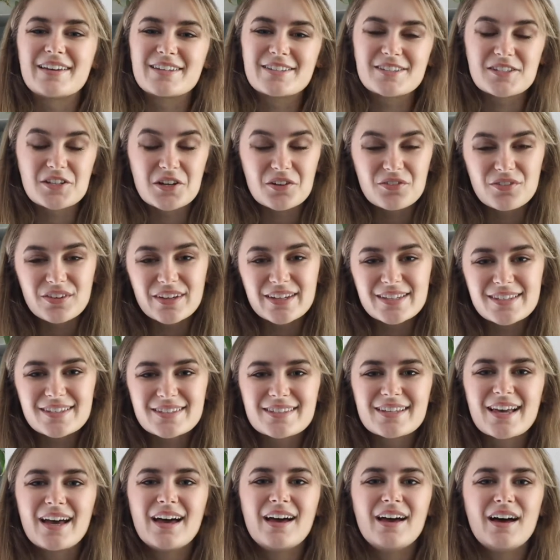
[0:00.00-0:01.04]

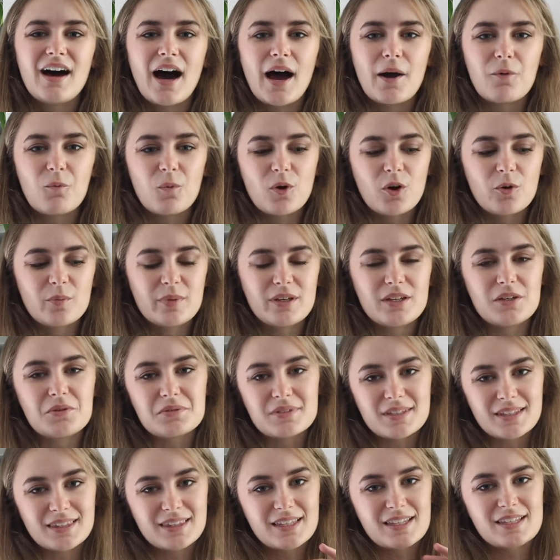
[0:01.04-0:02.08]
surface, I will be
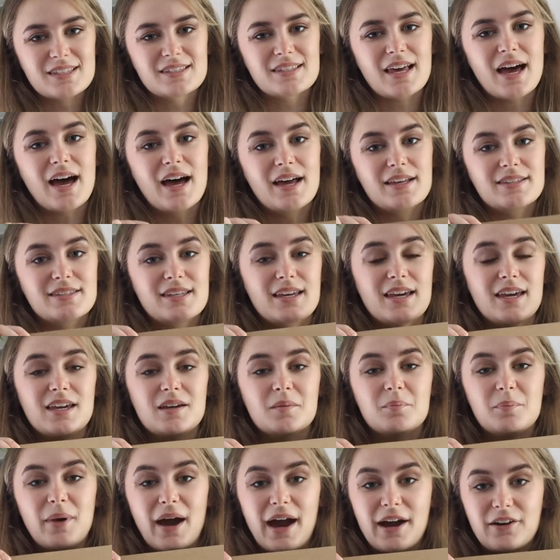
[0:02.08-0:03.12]
using this as
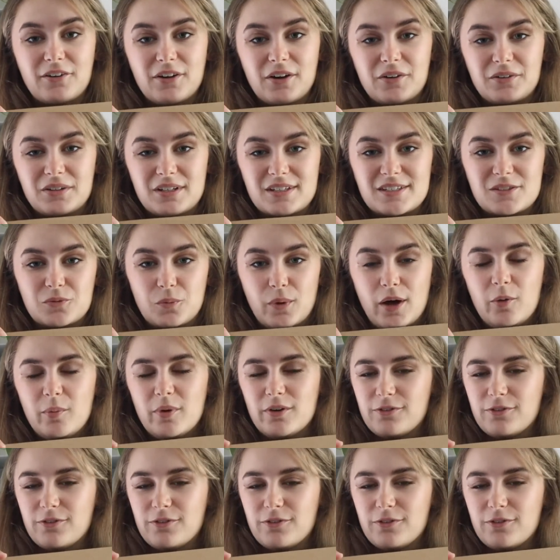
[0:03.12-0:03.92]
a background as well,